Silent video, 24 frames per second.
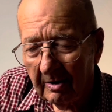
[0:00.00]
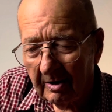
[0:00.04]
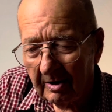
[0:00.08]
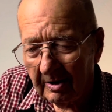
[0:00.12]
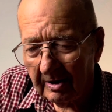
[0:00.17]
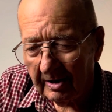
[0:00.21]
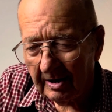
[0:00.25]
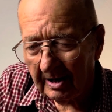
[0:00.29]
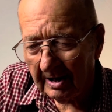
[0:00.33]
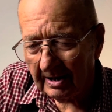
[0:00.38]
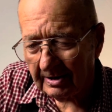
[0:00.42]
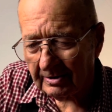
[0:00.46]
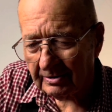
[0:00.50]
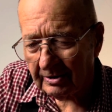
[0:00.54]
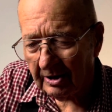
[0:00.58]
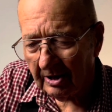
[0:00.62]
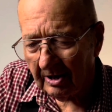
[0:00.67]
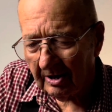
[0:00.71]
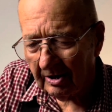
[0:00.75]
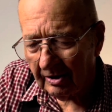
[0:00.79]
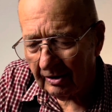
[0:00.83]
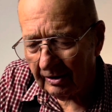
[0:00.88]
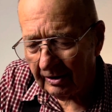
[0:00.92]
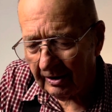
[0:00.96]
That's
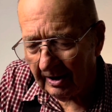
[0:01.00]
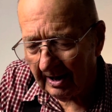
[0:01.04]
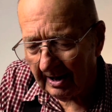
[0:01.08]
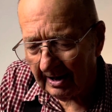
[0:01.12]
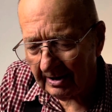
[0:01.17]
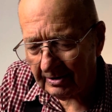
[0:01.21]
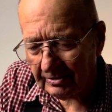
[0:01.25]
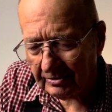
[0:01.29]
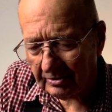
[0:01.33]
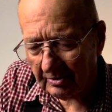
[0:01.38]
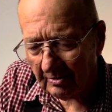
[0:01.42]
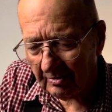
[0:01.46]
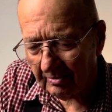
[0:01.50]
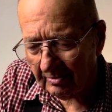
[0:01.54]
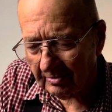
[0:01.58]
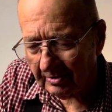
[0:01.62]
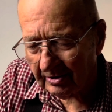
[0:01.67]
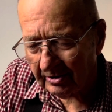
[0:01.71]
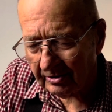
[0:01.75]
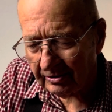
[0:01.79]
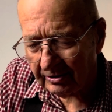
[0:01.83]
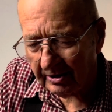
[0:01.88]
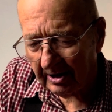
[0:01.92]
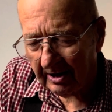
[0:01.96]
the
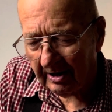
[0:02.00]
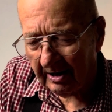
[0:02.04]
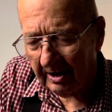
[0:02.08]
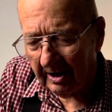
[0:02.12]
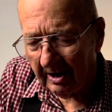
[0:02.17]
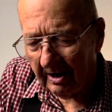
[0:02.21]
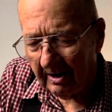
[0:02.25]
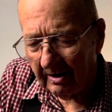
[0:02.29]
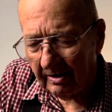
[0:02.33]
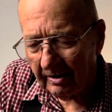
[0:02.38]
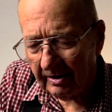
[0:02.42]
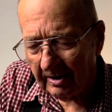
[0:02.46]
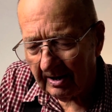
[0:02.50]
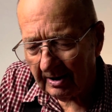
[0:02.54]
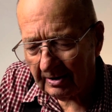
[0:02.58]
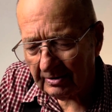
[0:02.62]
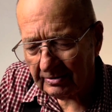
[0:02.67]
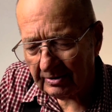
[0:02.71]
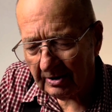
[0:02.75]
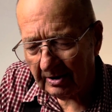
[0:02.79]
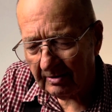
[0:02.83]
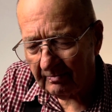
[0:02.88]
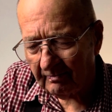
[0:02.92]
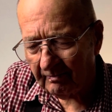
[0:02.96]
only thing that's
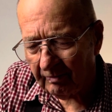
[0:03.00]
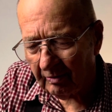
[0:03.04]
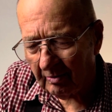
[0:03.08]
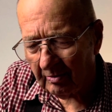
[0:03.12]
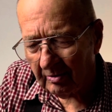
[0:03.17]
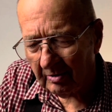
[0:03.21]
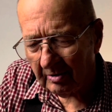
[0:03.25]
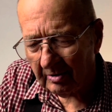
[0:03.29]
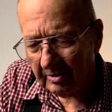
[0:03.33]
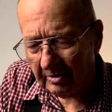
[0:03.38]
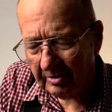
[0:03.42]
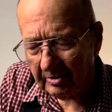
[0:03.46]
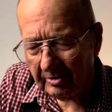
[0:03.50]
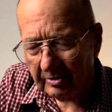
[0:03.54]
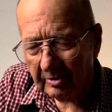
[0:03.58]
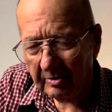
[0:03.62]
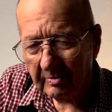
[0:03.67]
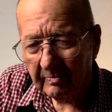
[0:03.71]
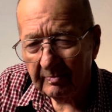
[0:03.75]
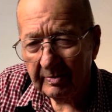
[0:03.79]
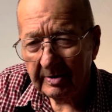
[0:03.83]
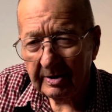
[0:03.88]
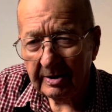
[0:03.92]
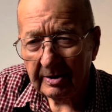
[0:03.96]
important to
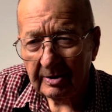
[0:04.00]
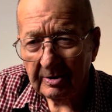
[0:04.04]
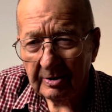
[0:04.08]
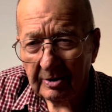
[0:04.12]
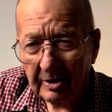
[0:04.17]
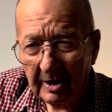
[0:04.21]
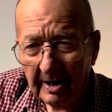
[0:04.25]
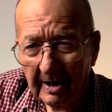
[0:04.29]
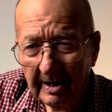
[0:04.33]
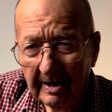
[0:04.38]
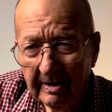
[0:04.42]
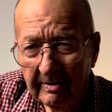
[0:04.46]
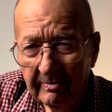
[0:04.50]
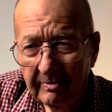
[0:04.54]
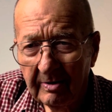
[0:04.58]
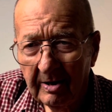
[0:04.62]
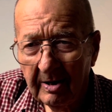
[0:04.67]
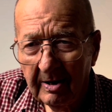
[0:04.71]
me in life,